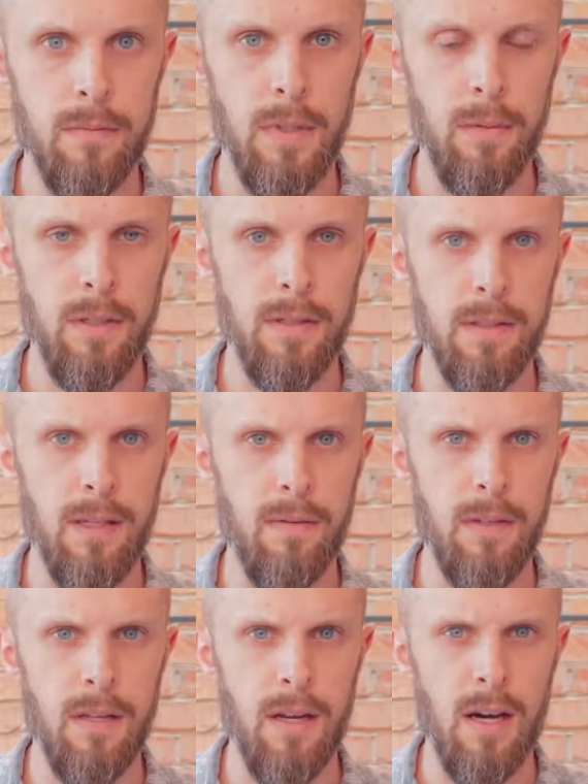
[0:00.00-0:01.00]
maybe a
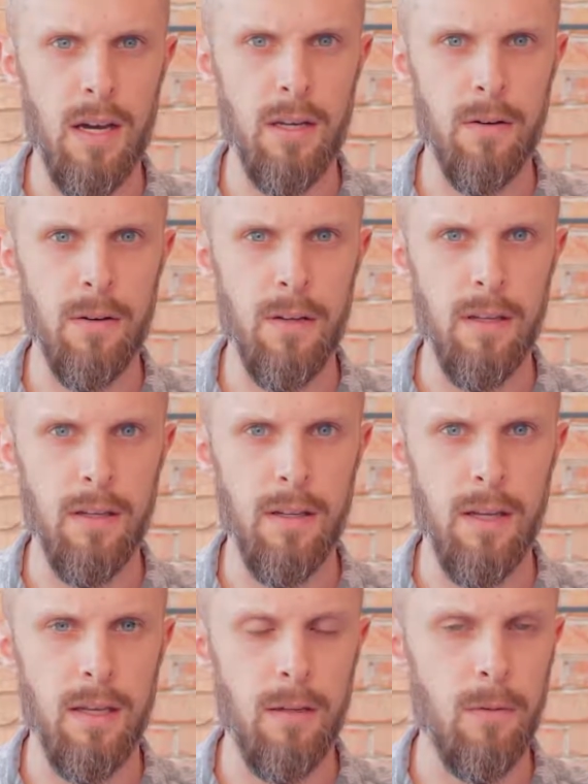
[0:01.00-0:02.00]
79 or
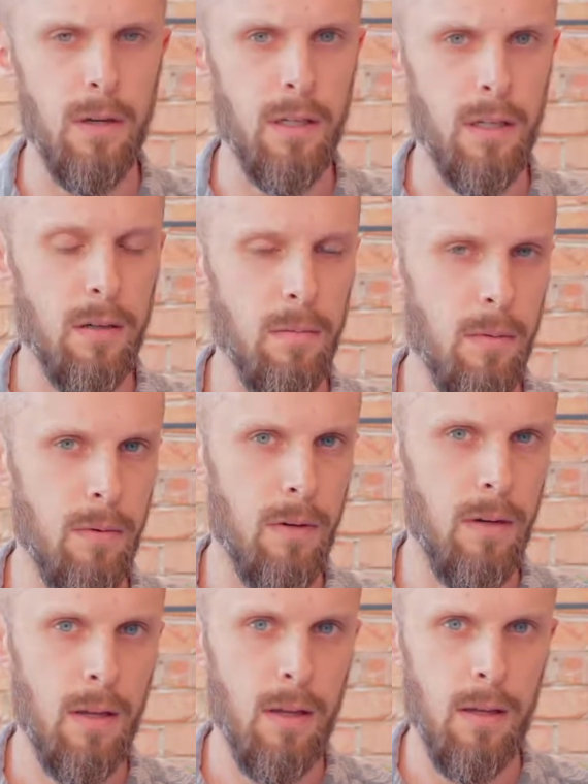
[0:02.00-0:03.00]
an 81, I can't
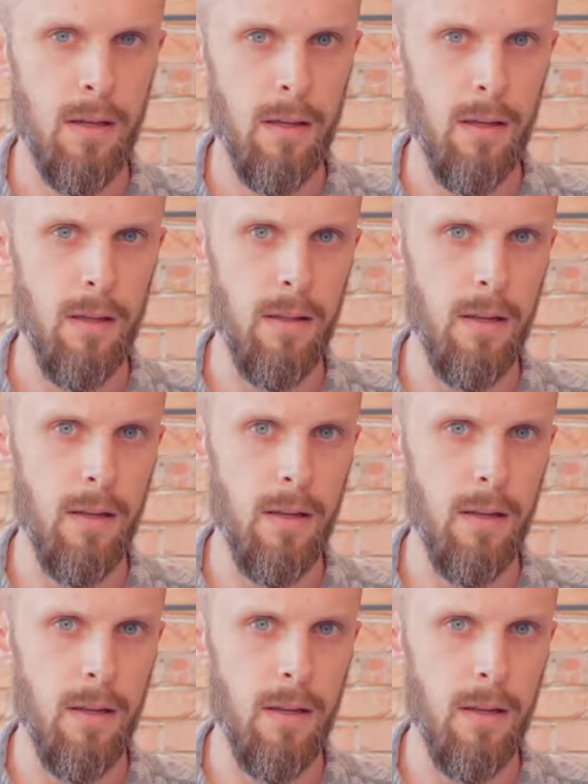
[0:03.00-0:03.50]
remember. And